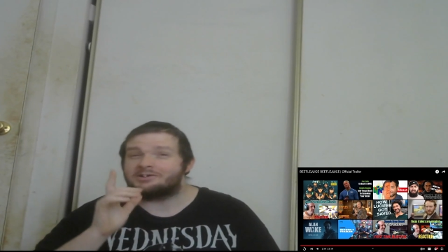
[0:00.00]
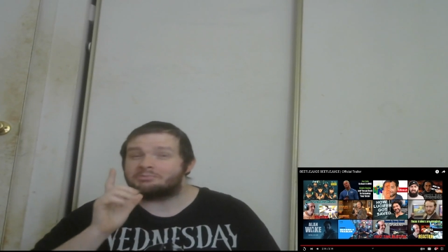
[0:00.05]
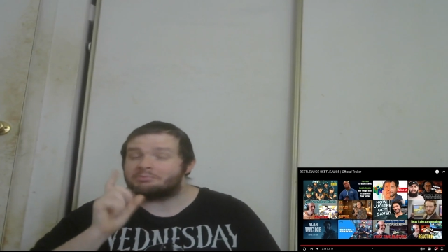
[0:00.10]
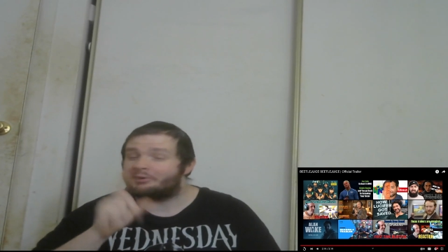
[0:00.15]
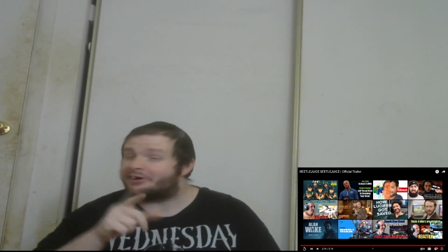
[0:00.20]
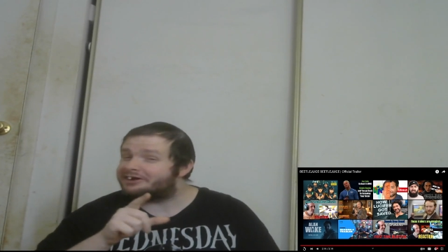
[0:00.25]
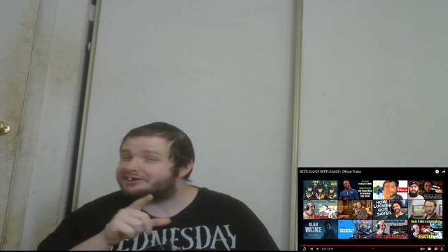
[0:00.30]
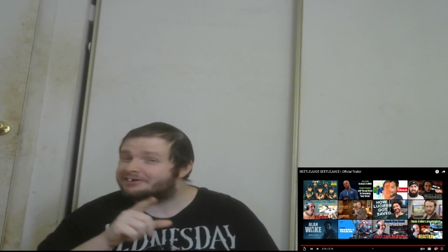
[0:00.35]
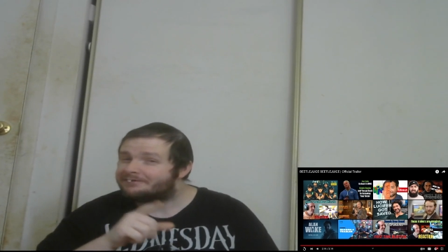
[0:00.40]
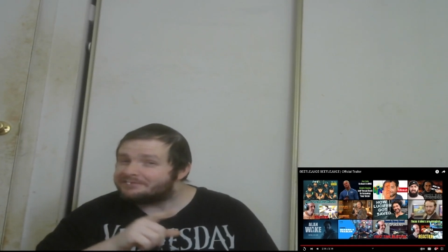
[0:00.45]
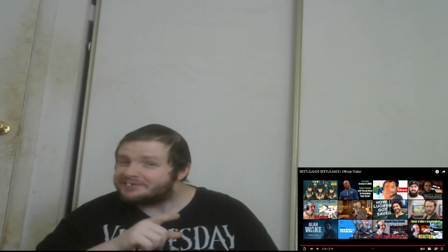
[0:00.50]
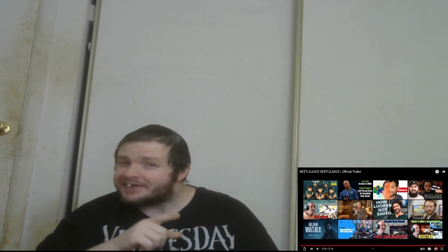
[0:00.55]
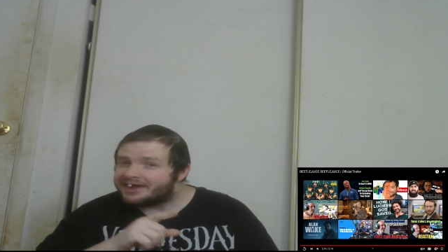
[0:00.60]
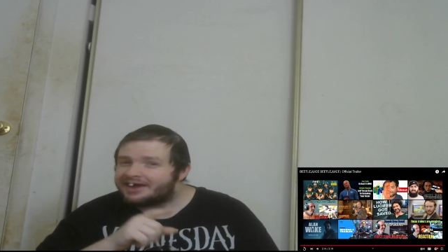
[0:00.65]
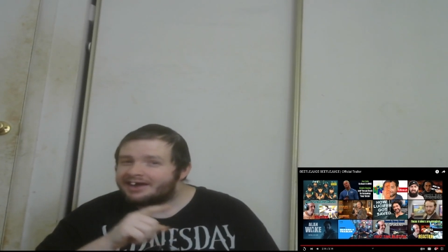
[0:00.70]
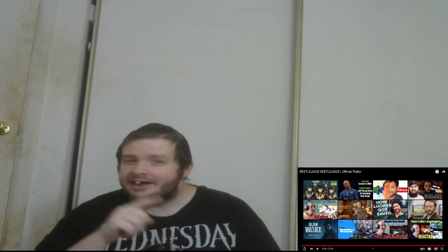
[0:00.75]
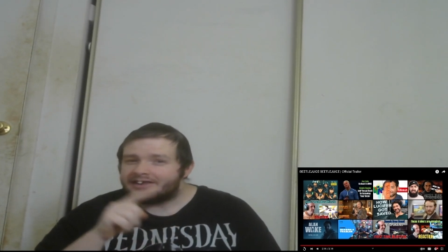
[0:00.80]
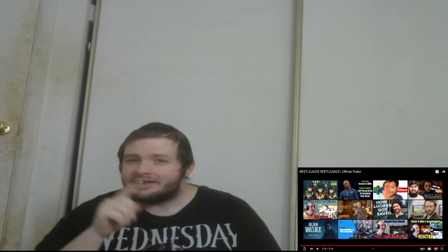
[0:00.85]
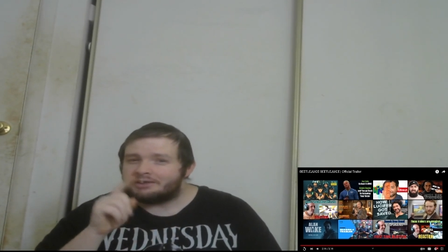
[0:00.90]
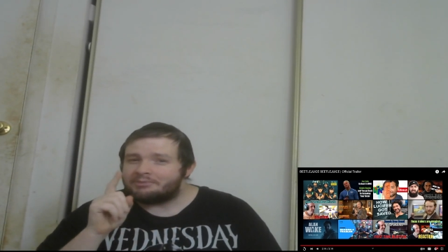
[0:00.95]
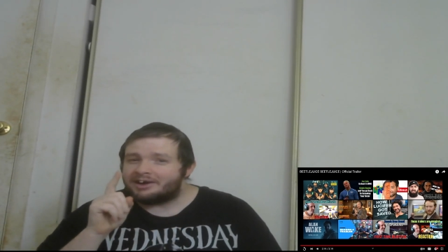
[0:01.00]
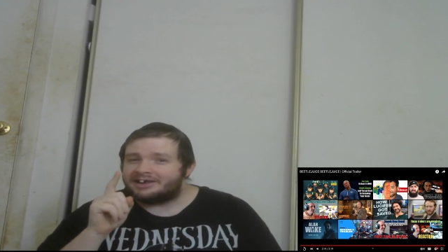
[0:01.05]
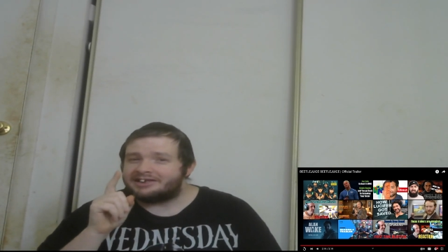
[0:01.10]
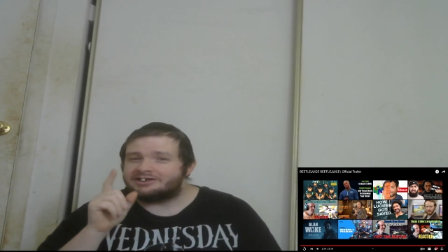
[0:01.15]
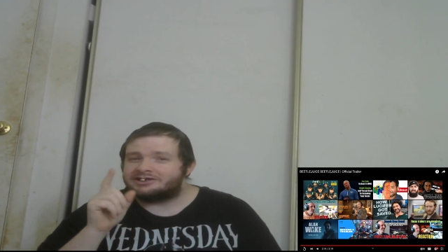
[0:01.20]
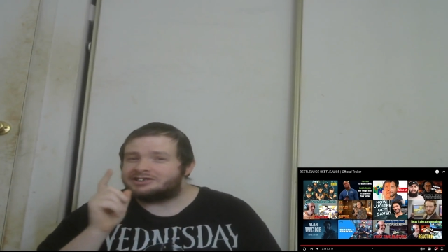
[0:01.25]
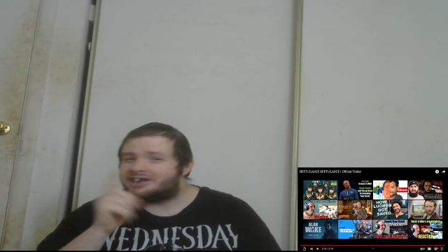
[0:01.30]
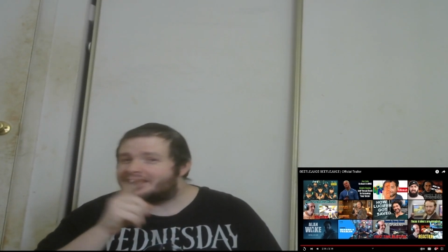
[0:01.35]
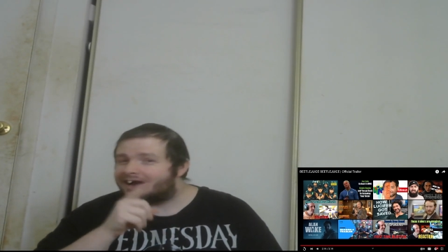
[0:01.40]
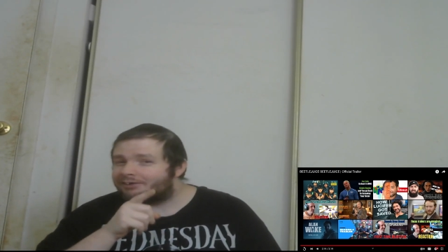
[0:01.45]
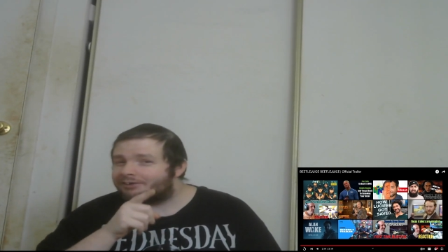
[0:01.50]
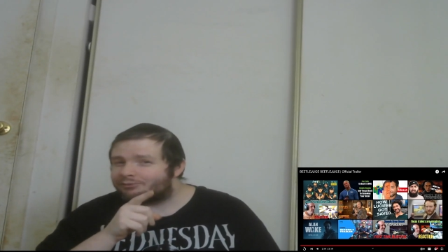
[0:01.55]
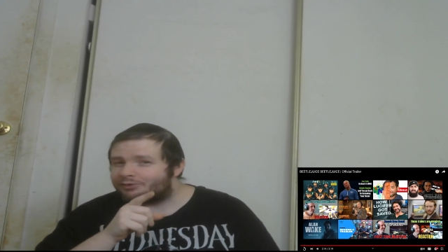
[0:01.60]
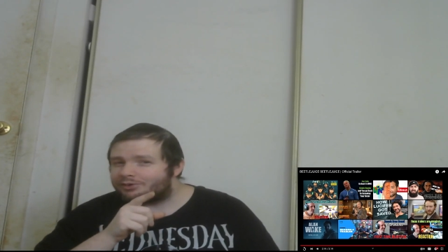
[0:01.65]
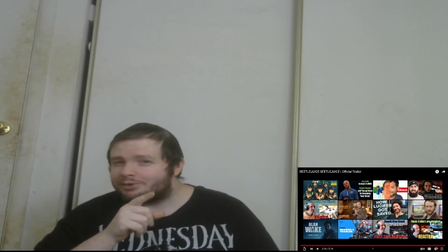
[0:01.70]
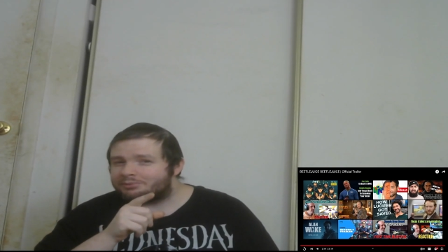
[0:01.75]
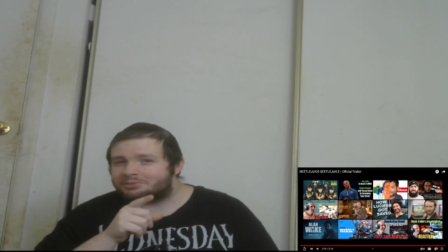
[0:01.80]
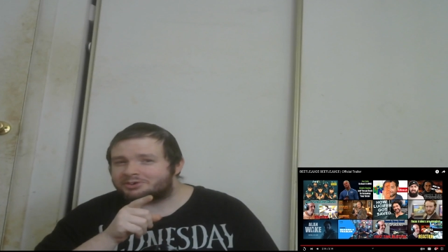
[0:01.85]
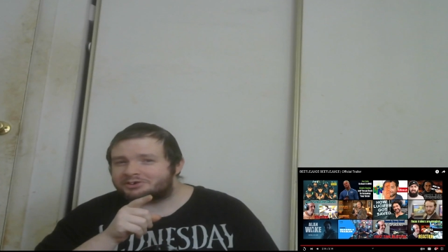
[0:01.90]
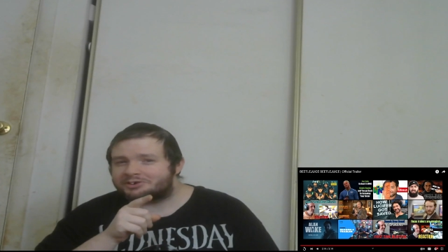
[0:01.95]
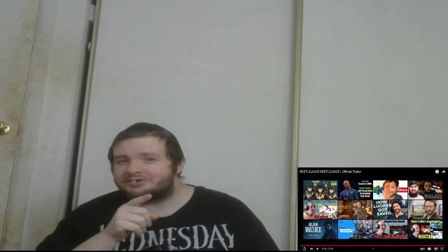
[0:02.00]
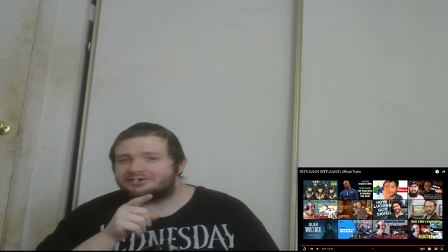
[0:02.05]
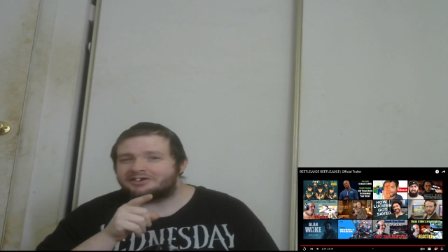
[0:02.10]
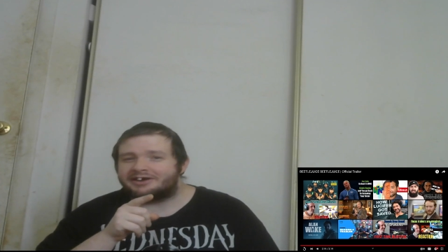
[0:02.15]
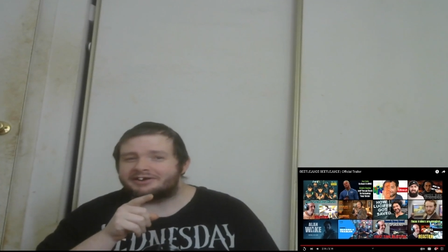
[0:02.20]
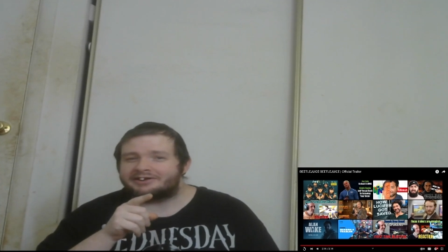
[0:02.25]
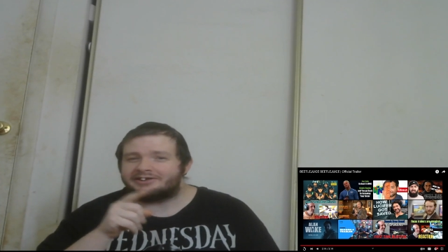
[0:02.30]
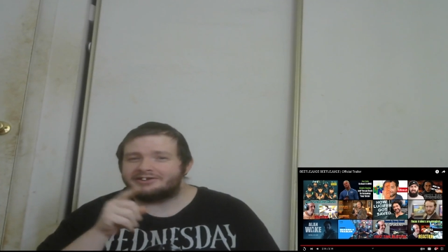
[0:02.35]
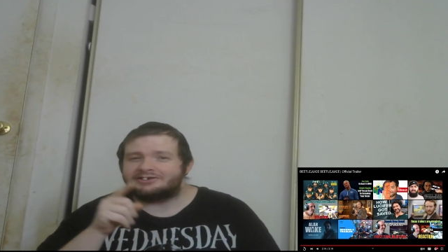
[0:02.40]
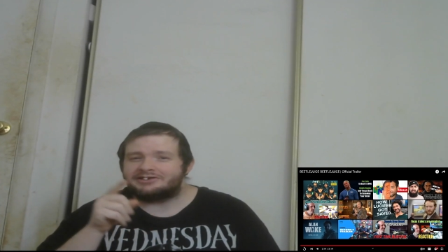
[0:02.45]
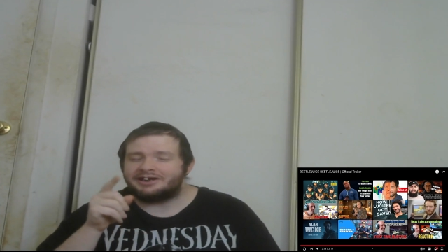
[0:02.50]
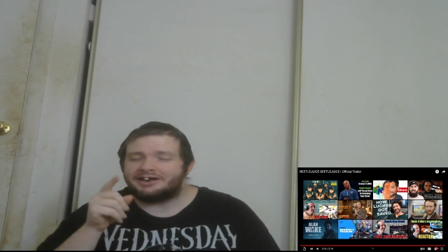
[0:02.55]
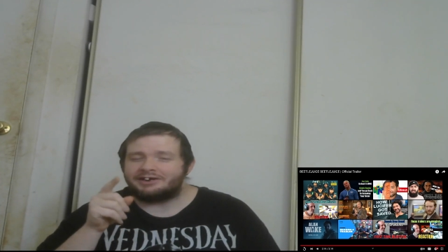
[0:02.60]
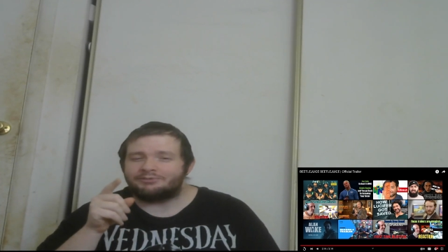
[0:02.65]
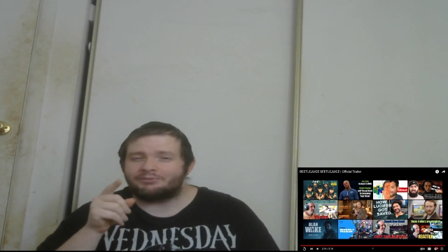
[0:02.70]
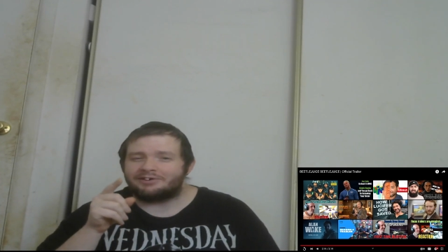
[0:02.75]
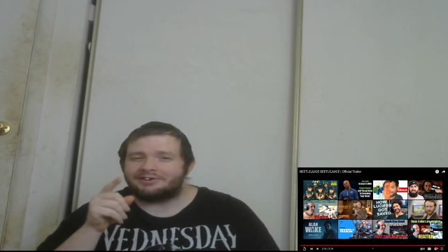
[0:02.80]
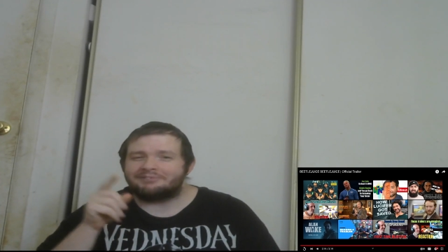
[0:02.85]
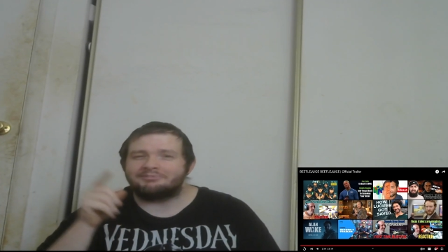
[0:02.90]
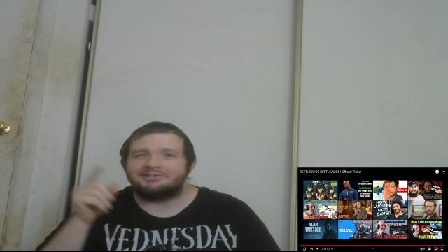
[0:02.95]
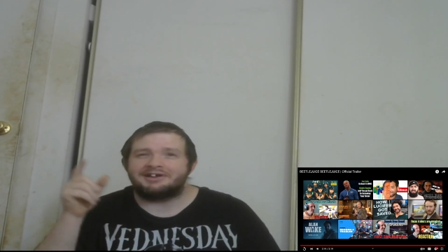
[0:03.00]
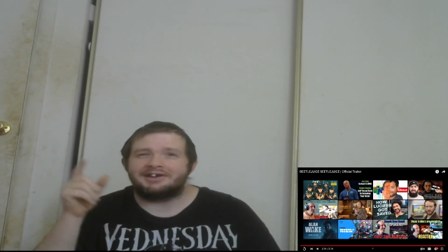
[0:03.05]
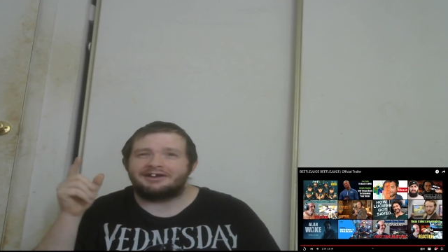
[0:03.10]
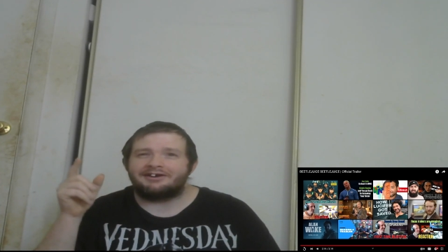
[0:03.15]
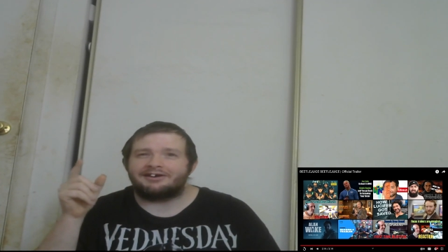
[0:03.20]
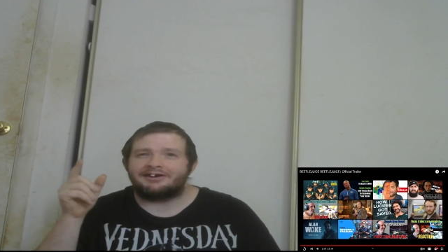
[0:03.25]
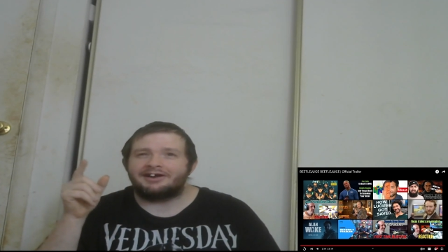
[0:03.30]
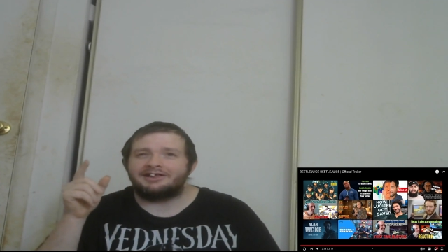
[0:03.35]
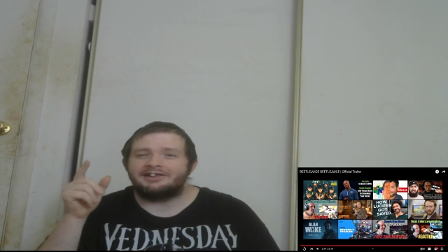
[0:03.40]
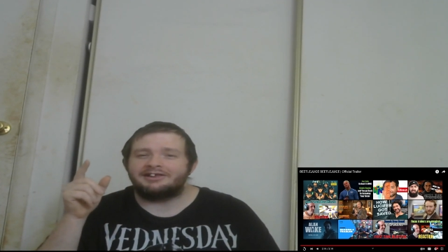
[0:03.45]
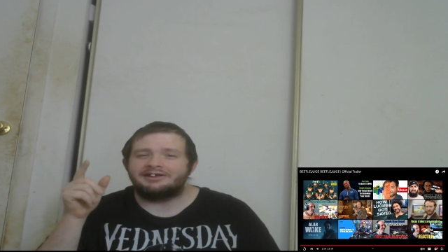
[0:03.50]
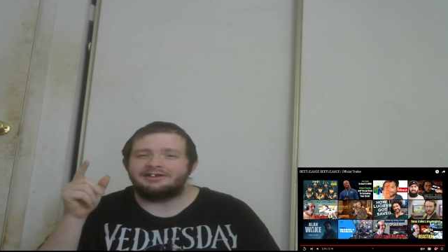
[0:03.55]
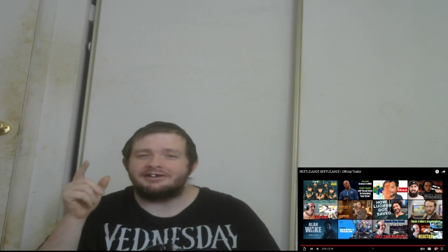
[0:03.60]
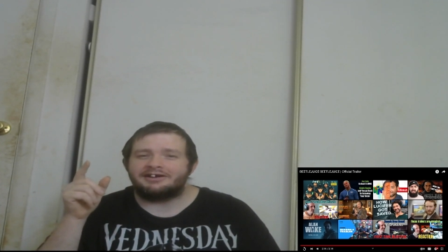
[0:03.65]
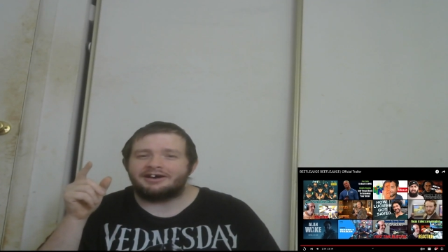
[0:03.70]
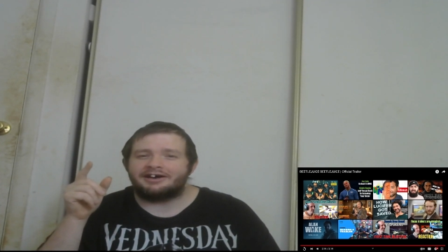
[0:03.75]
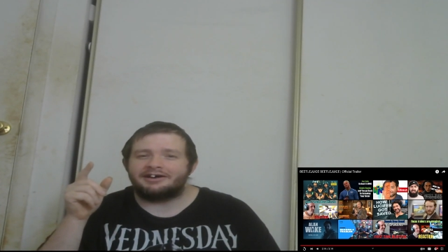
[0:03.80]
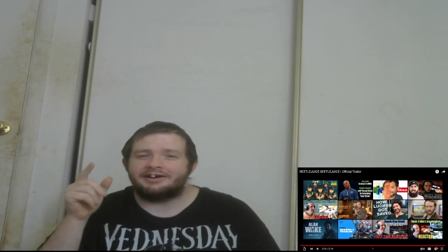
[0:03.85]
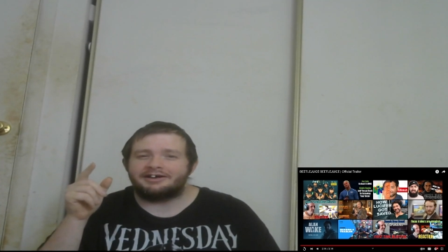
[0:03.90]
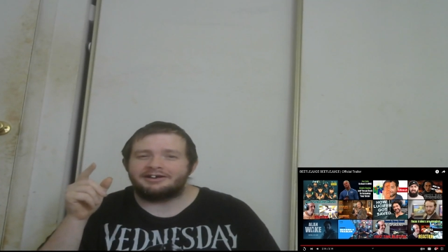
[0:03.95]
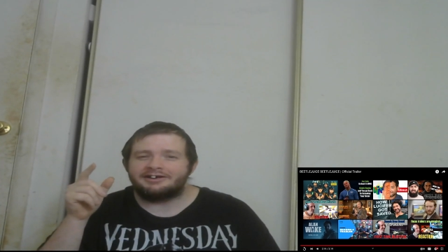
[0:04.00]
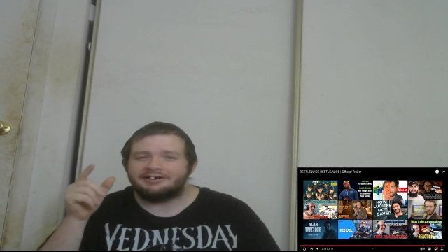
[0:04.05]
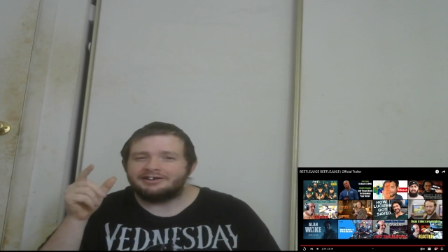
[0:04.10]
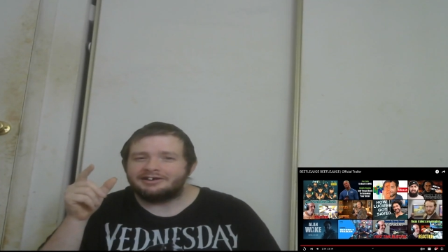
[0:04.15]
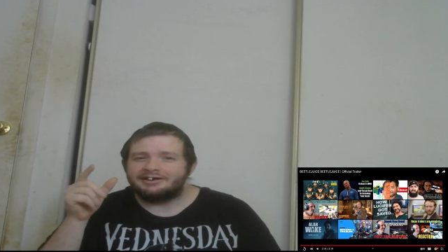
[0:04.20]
Plus, they made the sandworms look like the sandworms that are in the